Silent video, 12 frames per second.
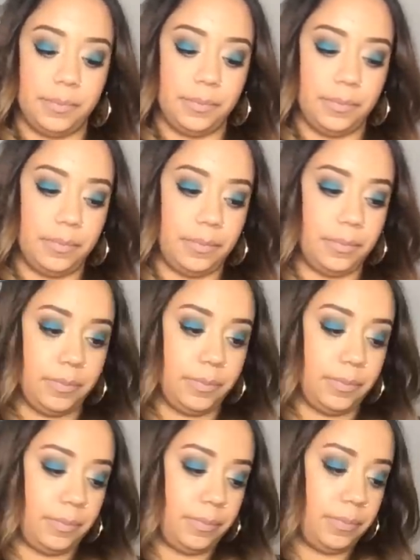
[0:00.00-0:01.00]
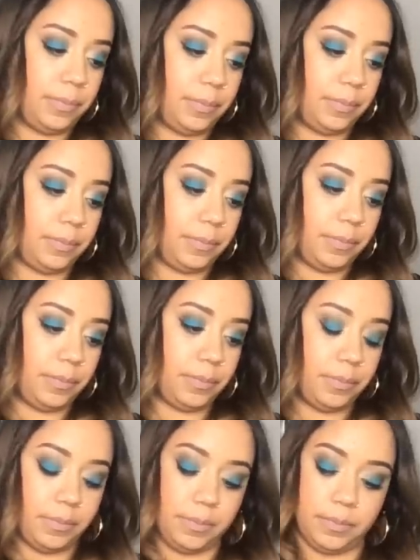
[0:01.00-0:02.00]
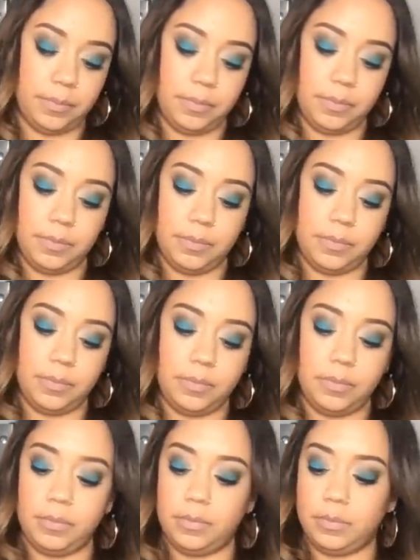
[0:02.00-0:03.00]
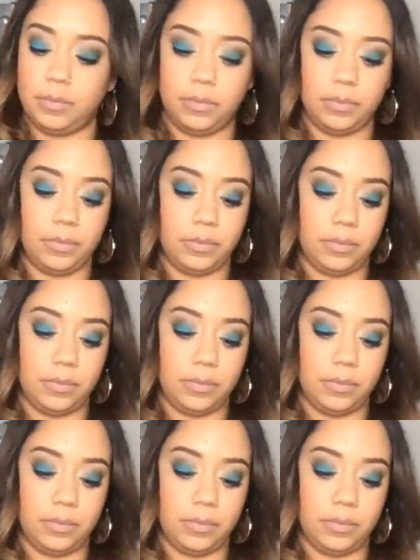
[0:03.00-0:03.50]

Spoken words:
(no one is talking)